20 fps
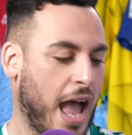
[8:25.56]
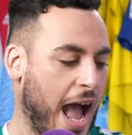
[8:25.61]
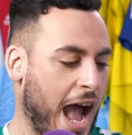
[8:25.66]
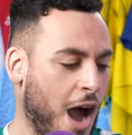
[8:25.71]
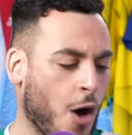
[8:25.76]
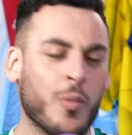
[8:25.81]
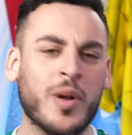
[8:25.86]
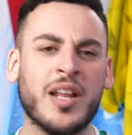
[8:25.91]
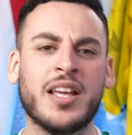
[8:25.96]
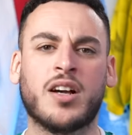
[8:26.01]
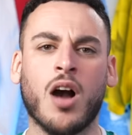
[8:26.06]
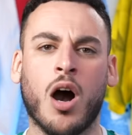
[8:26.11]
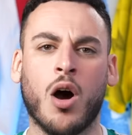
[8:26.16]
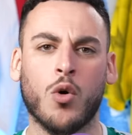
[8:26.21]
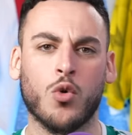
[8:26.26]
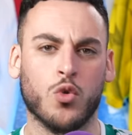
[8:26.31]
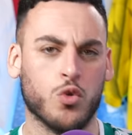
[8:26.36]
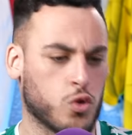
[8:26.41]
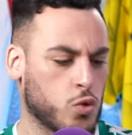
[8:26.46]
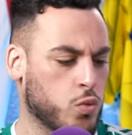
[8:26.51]
How many
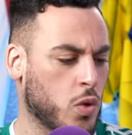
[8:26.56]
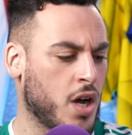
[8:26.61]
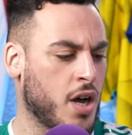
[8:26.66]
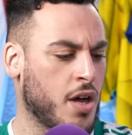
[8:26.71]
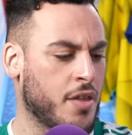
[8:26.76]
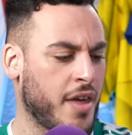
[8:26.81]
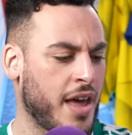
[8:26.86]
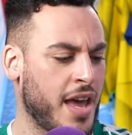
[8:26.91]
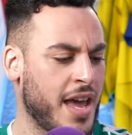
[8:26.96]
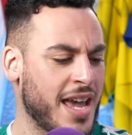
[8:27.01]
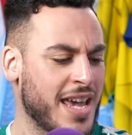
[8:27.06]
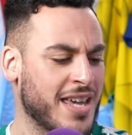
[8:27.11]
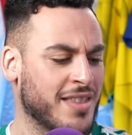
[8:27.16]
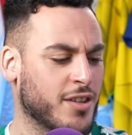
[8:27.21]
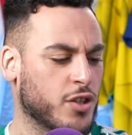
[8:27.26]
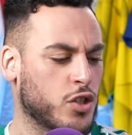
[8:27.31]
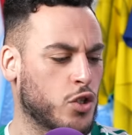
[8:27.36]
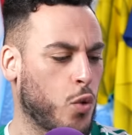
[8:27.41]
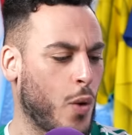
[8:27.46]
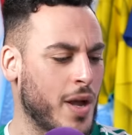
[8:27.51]
goals were there in
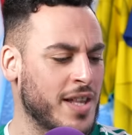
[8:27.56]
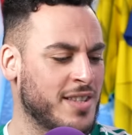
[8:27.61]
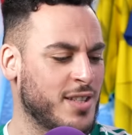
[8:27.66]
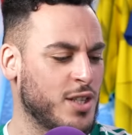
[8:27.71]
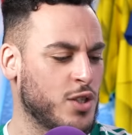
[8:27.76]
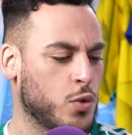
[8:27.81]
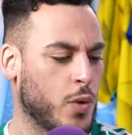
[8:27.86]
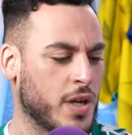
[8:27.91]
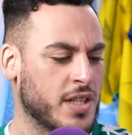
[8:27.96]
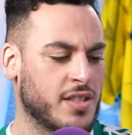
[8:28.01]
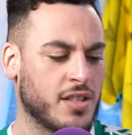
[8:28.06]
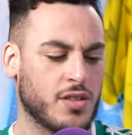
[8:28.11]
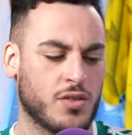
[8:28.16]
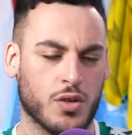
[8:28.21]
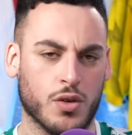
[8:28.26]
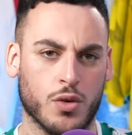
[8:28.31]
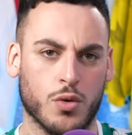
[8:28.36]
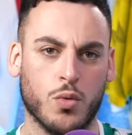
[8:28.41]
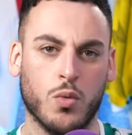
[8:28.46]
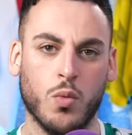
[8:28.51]
the twenty
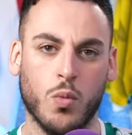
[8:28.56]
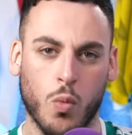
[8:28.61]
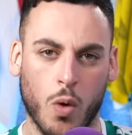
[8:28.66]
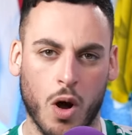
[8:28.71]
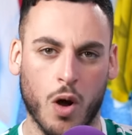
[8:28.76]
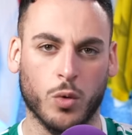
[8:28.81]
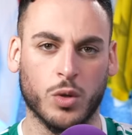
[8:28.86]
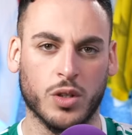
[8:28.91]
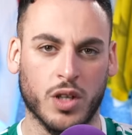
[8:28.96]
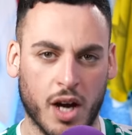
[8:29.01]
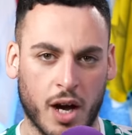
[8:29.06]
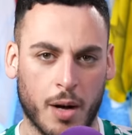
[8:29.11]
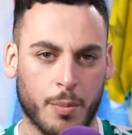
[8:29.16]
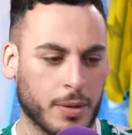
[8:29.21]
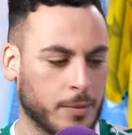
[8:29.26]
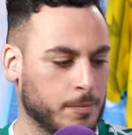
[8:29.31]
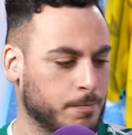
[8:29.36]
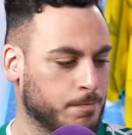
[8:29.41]
twenty-two World Cup?